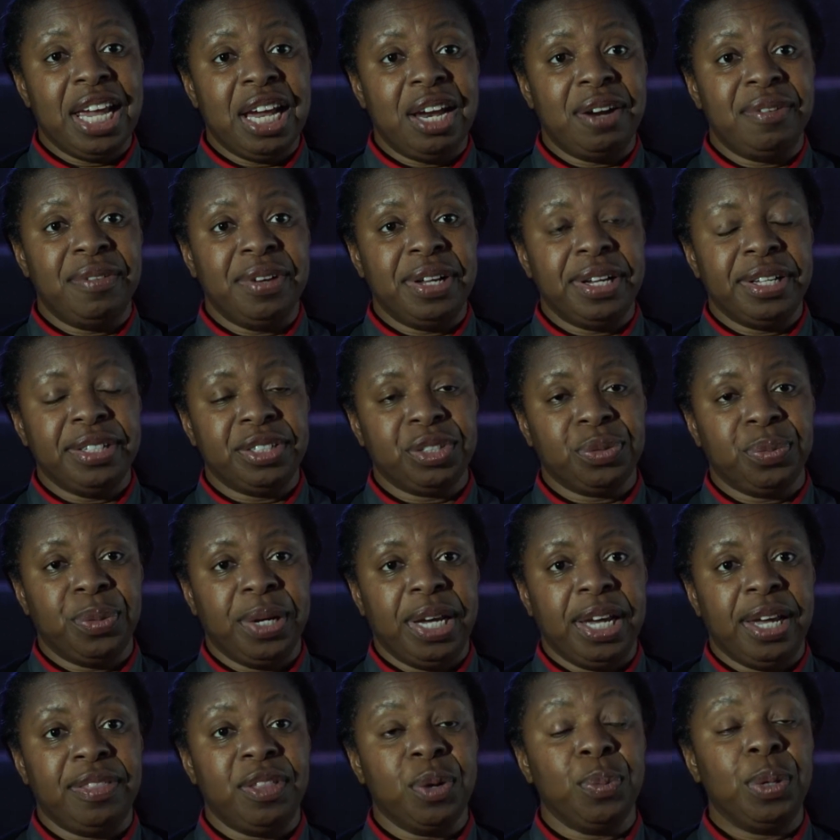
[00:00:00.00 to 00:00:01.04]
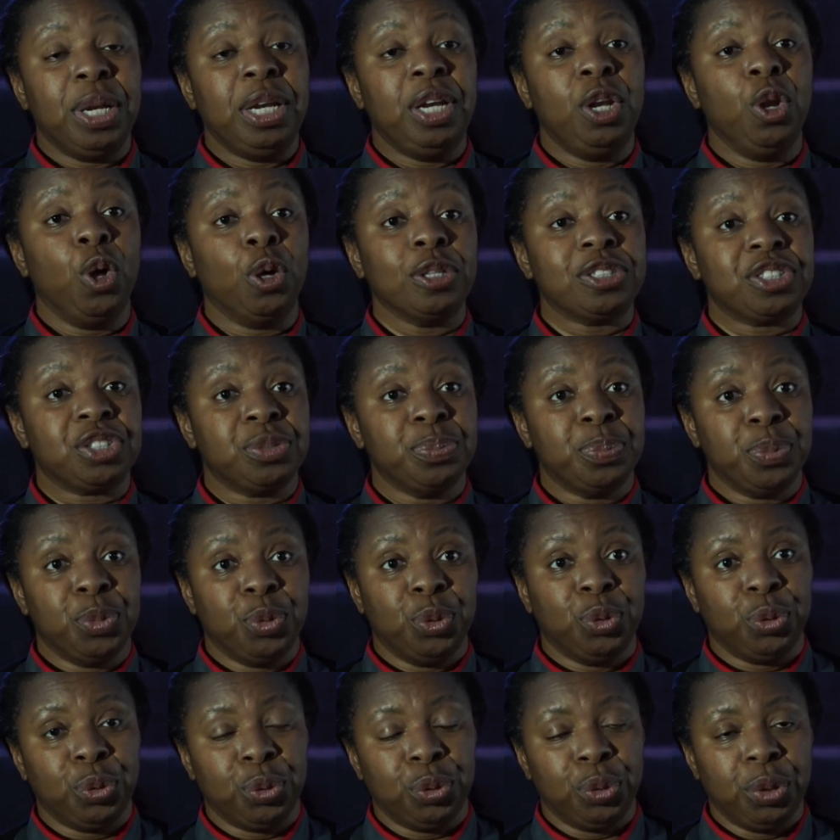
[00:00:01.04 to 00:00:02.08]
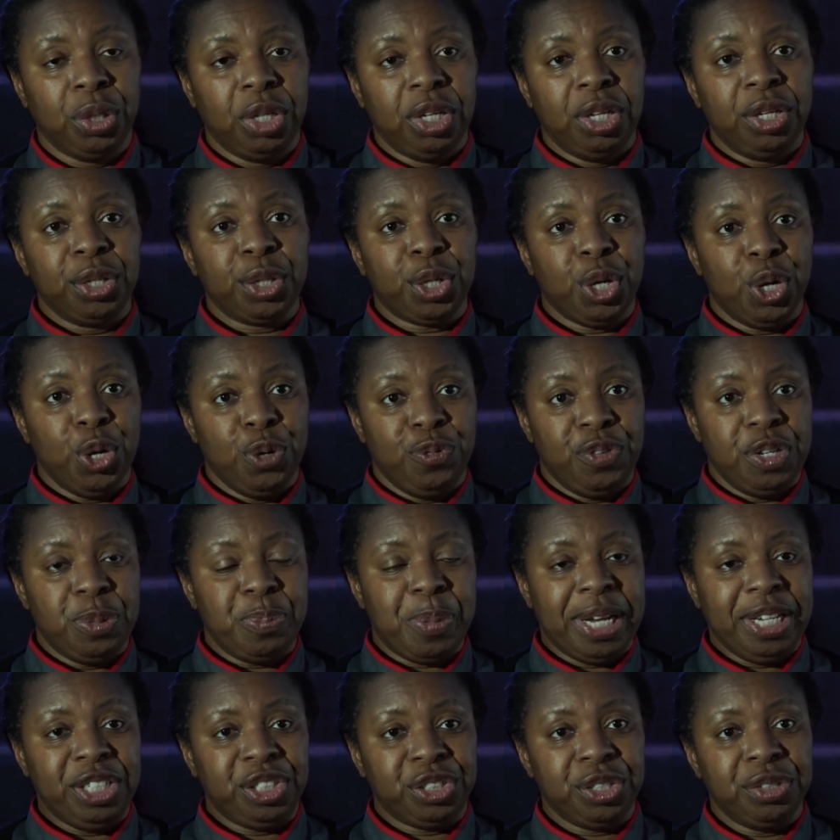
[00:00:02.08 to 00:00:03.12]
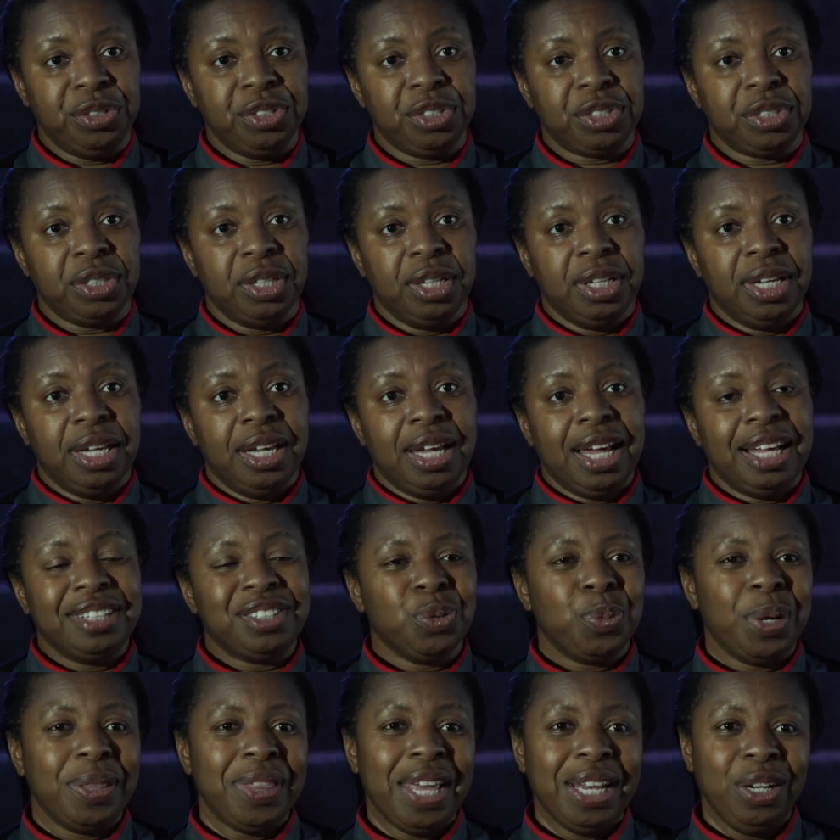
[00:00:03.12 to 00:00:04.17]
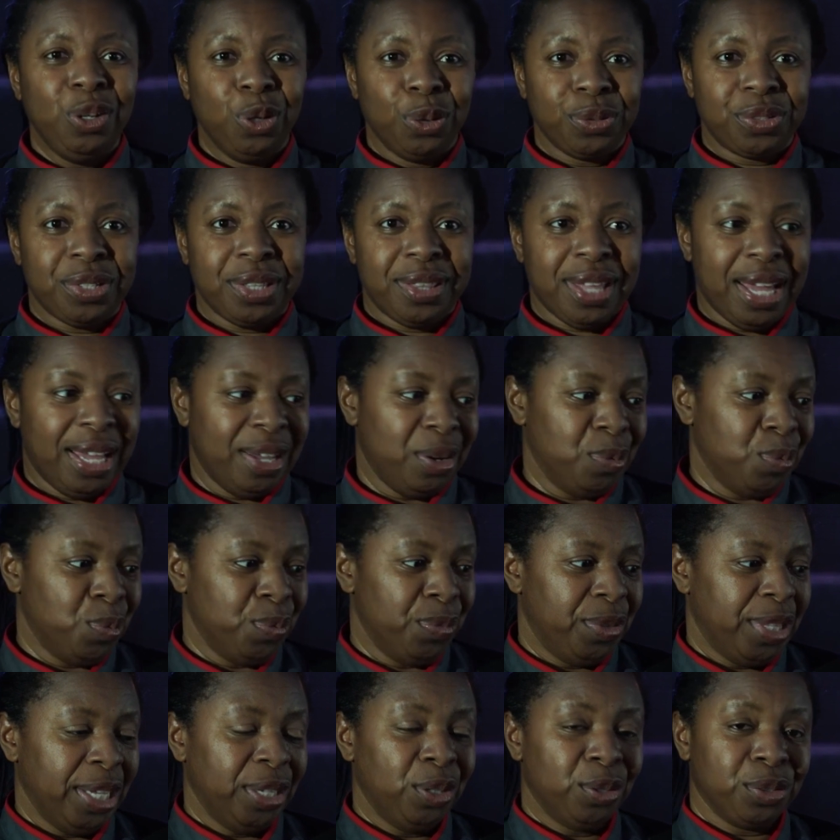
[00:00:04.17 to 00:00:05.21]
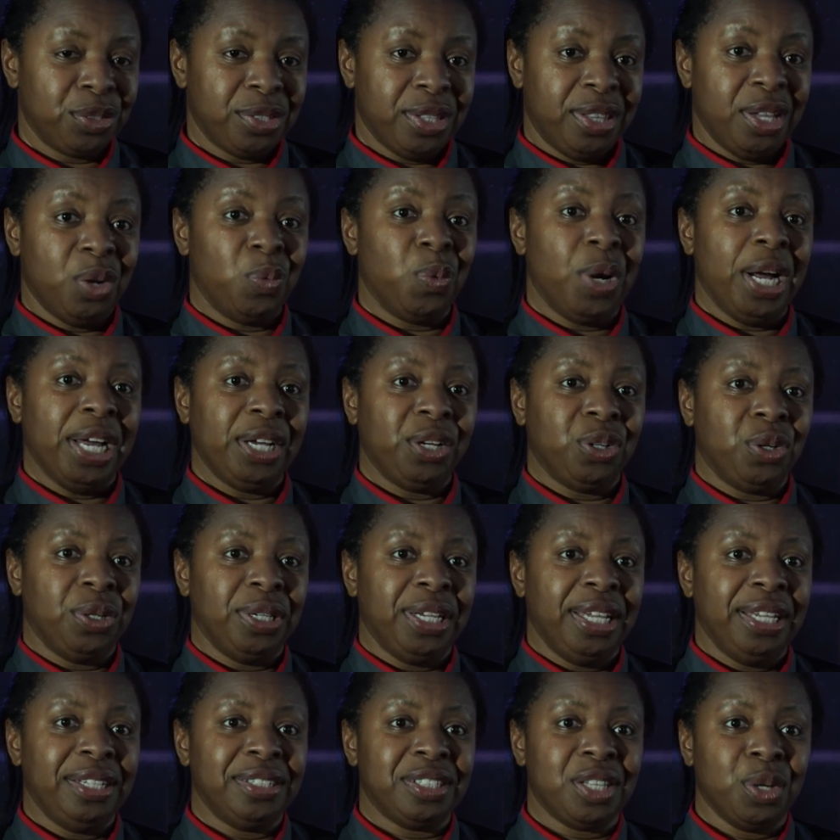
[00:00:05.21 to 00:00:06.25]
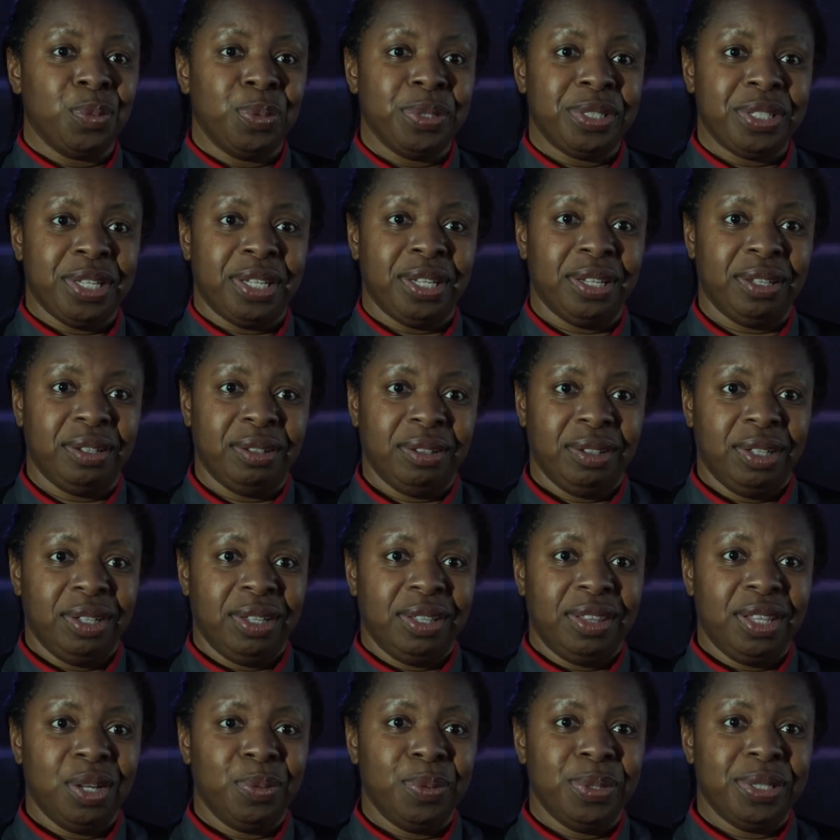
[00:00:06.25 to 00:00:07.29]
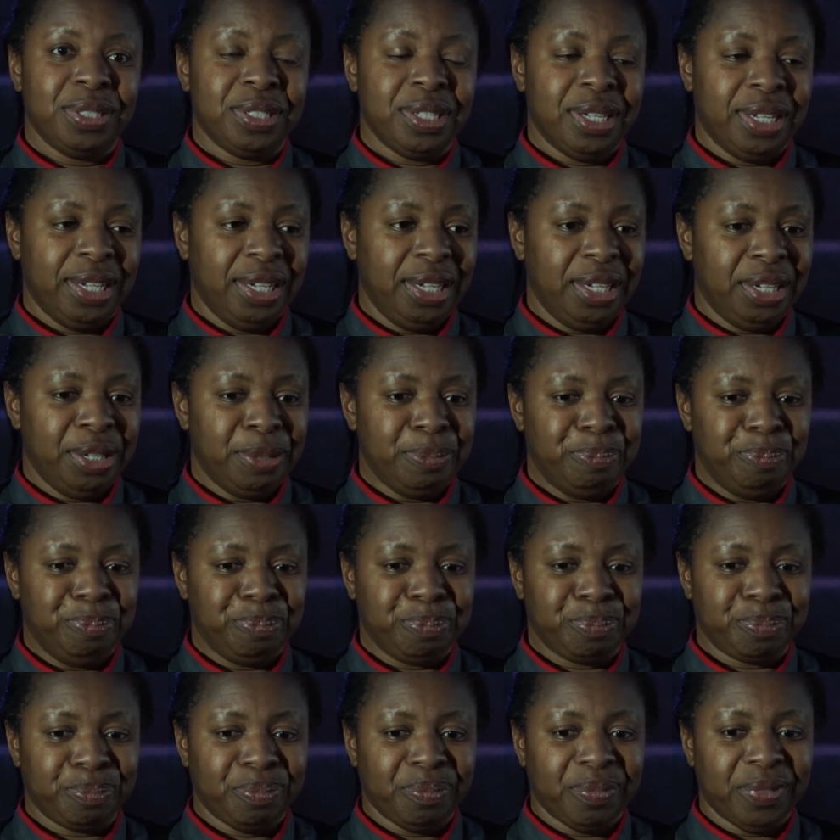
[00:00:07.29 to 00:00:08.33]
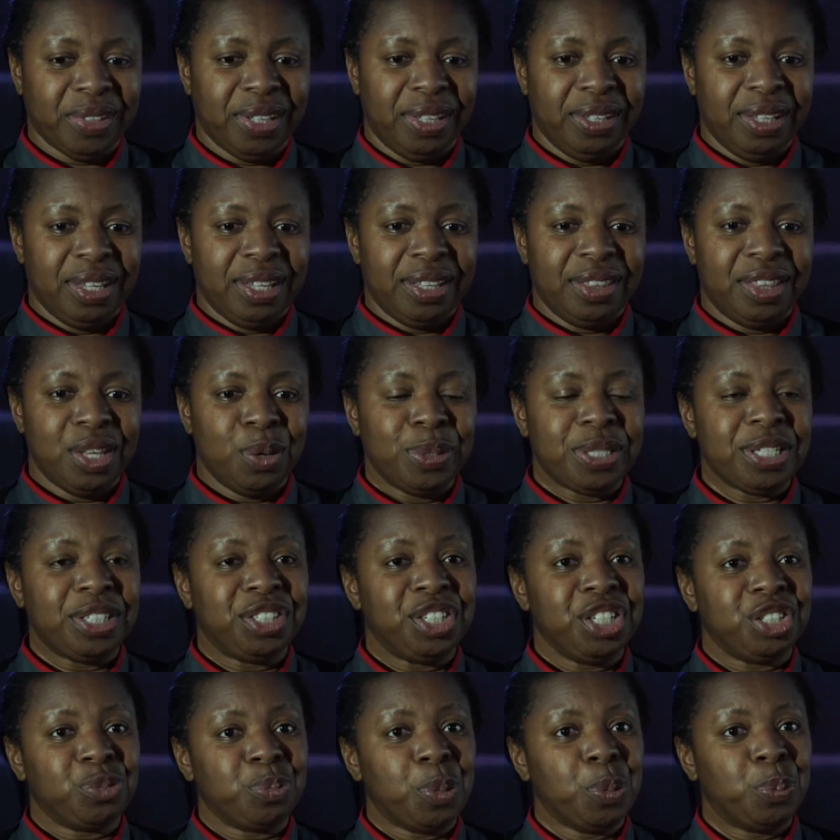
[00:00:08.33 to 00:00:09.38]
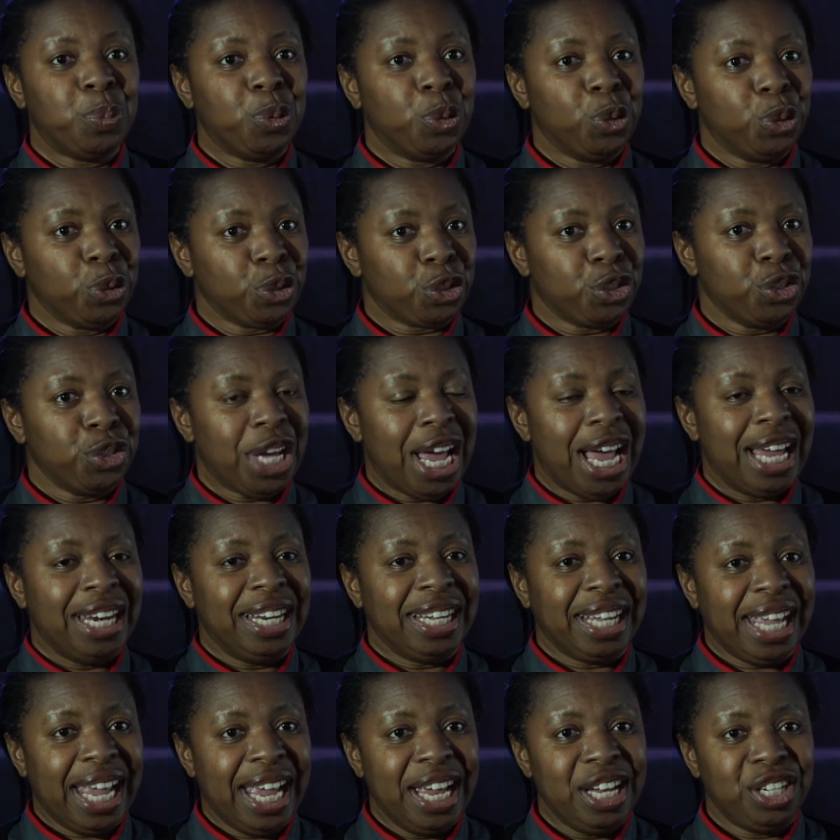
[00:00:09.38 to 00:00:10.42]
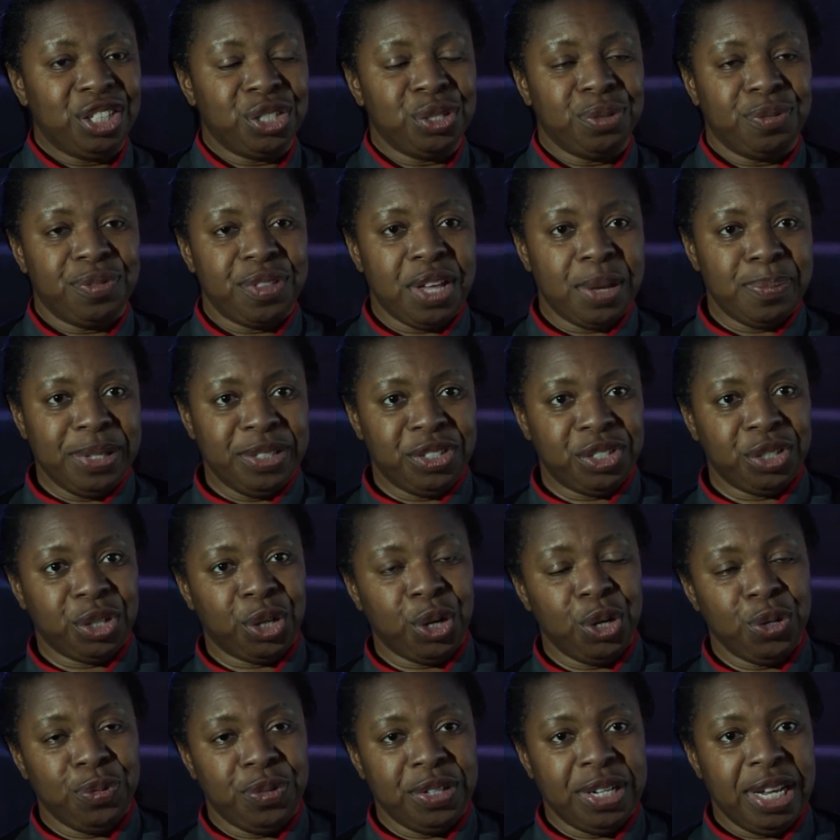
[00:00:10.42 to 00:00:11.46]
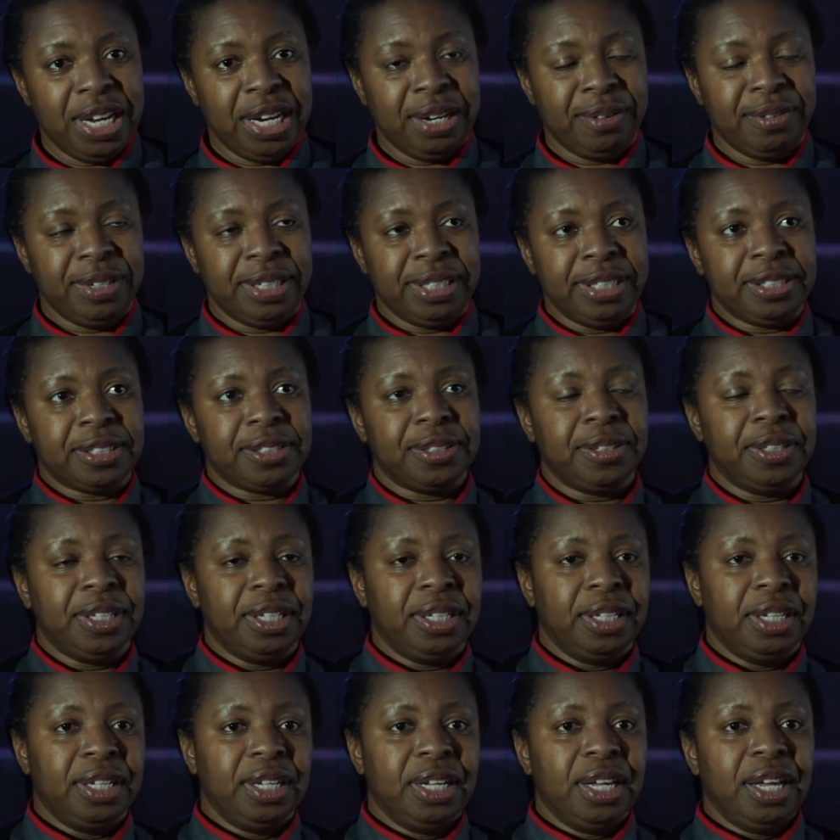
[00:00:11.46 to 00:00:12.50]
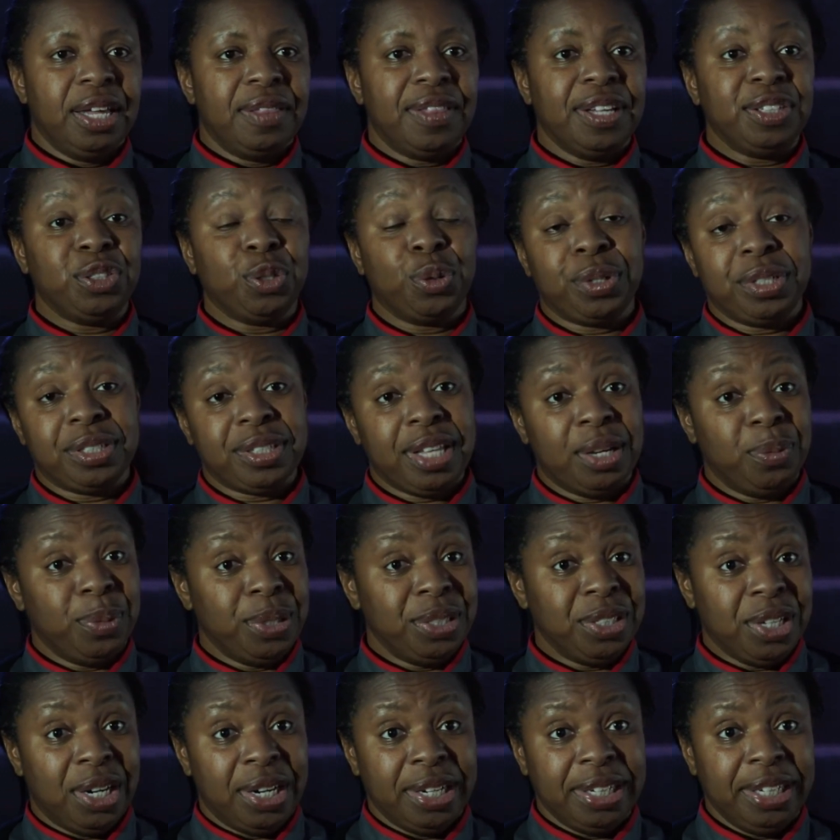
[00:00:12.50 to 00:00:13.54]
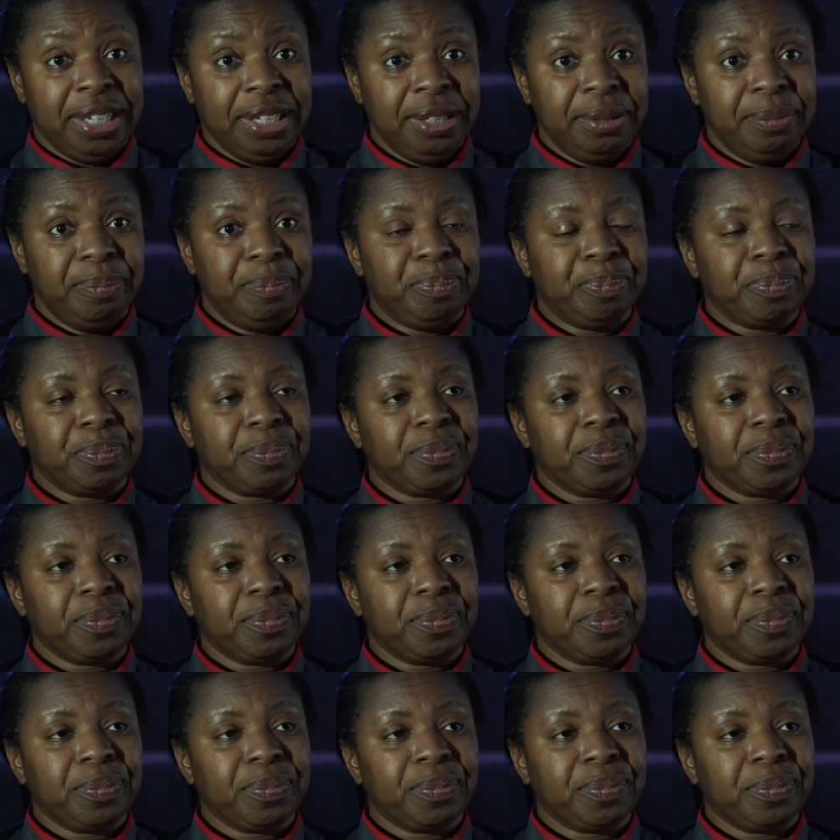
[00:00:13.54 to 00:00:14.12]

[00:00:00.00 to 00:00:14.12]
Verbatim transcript: areas where there were lots more COVID patients. And so when they looked at that and um, they looked at their white colleagues, there was a there was a um, there was a disproportionate allocation of them into COVID areas. They told us they were dying